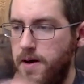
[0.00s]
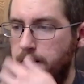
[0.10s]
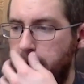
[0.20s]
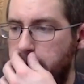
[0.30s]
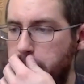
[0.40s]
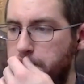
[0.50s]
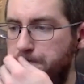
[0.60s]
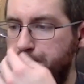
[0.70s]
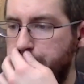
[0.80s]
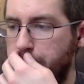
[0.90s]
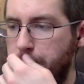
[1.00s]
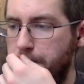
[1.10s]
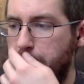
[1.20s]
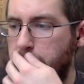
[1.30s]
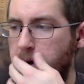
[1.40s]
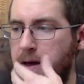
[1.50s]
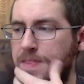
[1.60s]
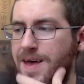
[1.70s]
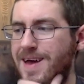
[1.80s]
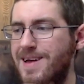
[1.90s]
Um,
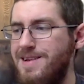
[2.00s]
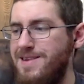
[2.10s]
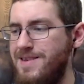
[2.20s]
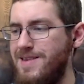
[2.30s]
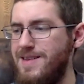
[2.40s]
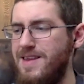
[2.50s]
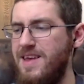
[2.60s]
and then